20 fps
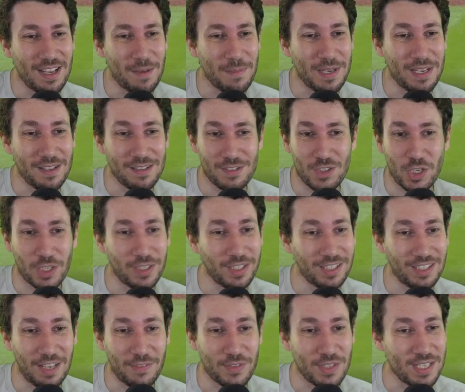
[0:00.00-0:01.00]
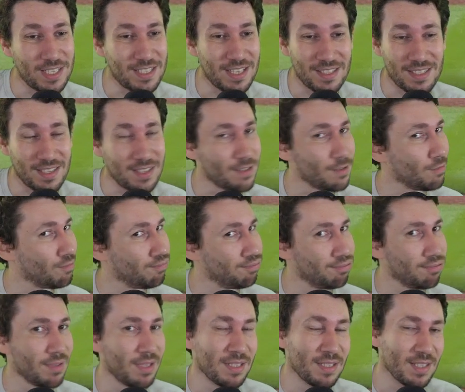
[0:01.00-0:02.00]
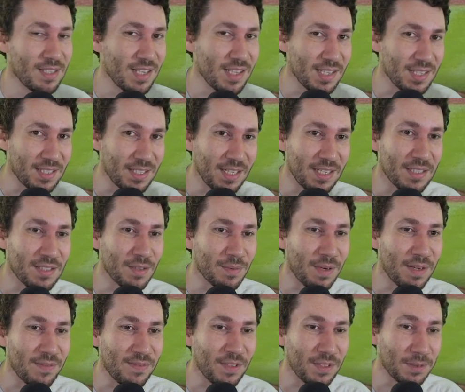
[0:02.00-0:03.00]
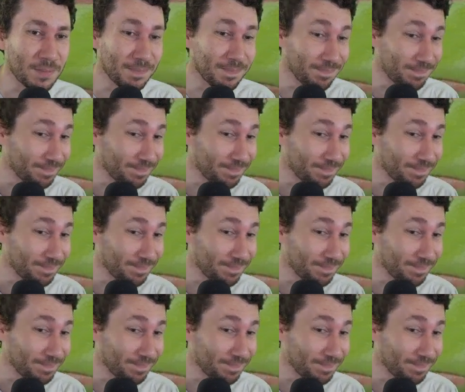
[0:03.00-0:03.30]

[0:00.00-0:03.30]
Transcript: I mean, generally lefties, this is in the seats to right field.